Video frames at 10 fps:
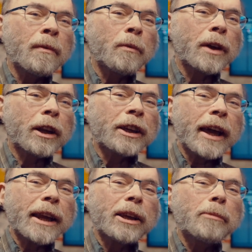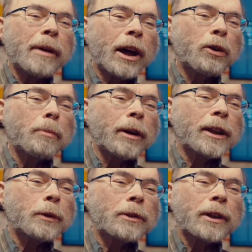We had a cannon powered by
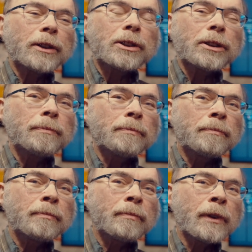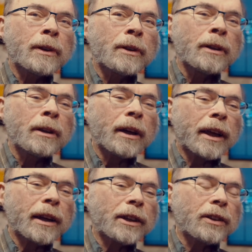liquid nitrogen.
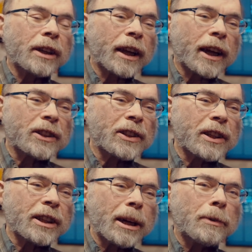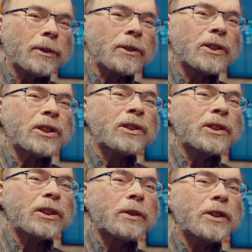And I could get access to chemicals.
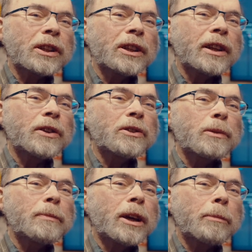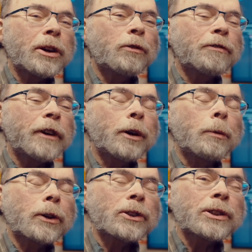So as a kid, I used to make my own
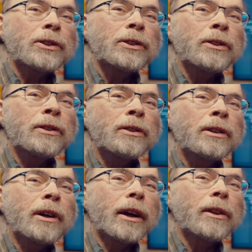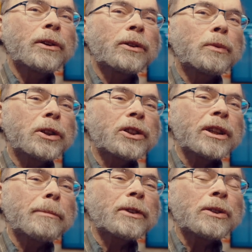fireworks. I learned which
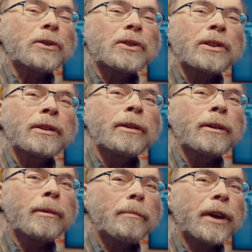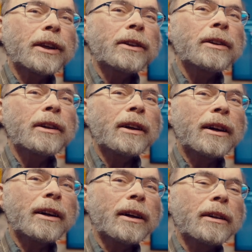chemicals make
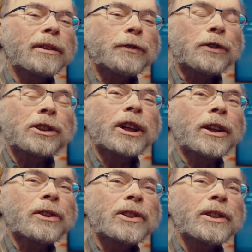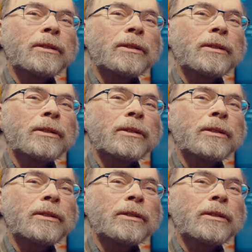different colors.